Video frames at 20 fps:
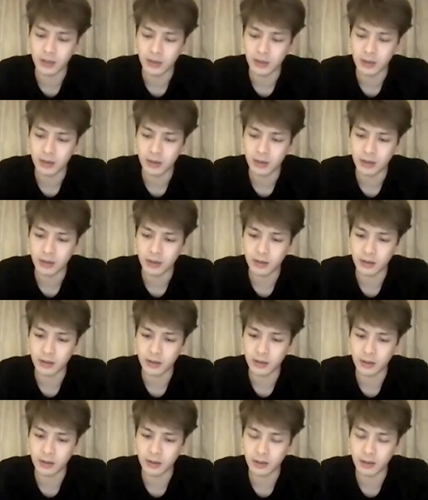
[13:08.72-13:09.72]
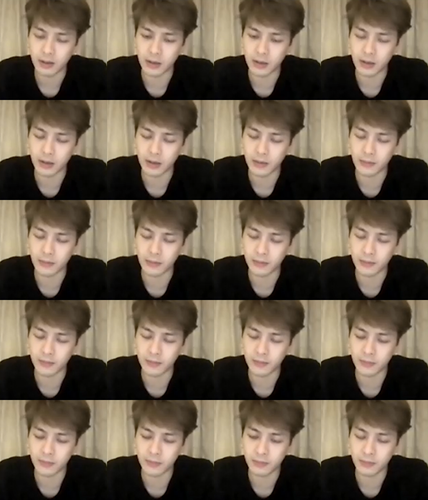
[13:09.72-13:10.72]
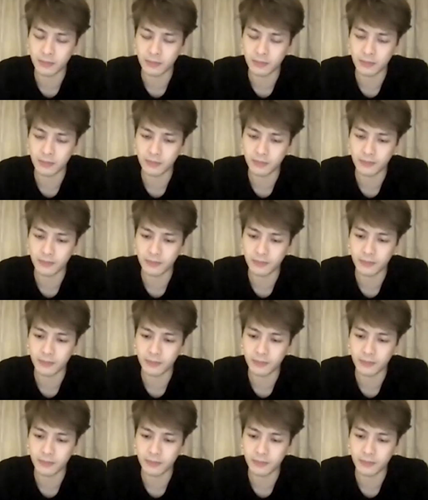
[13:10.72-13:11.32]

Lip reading: Nothing is said.